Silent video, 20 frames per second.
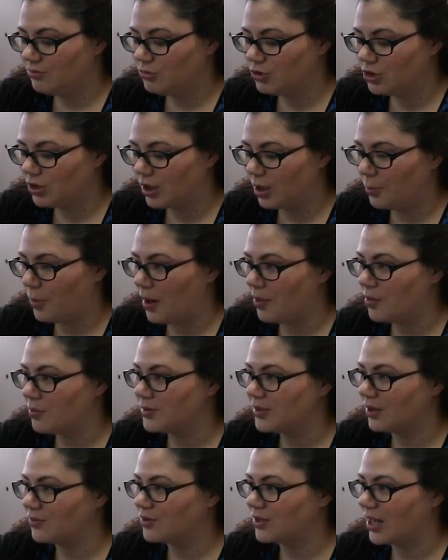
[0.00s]
took it upon
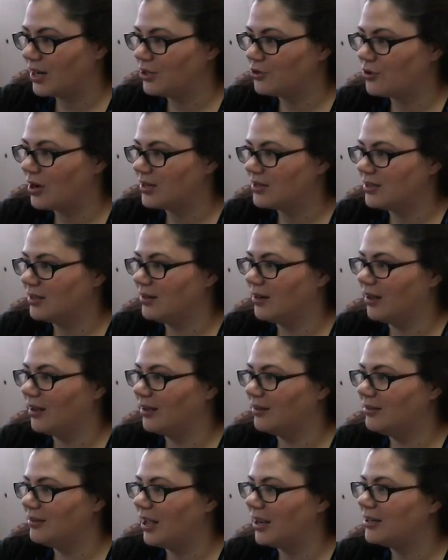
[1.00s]
themselves to kind of dress in
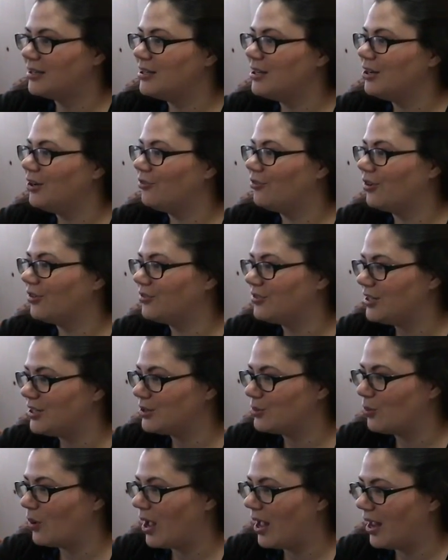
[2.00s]
a
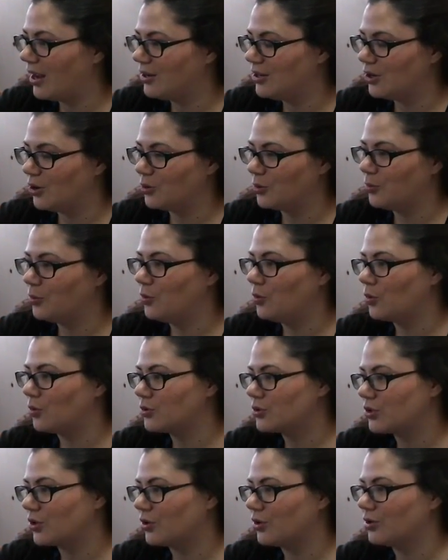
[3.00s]
1950s way, you know, the poodle
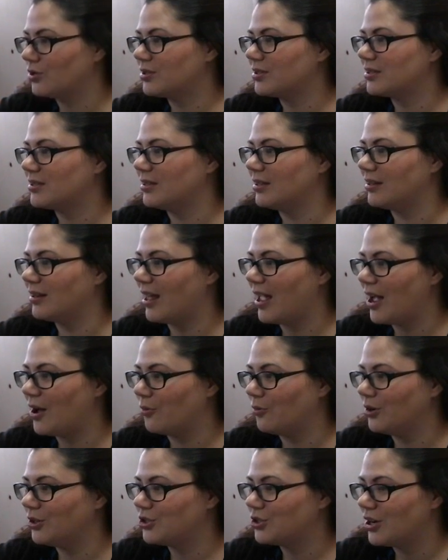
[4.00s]
skirts and
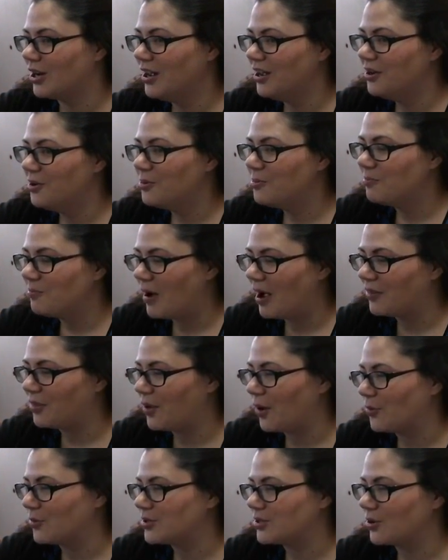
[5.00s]
that, which I
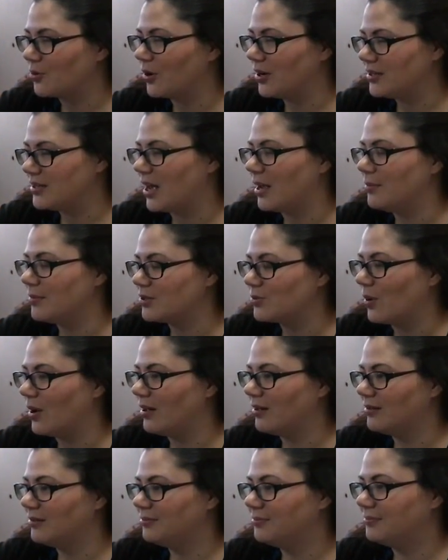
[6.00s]
thought was a great time as
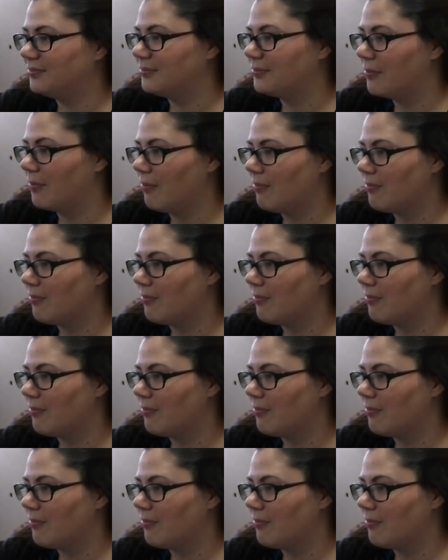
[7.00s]
well. Yeah, I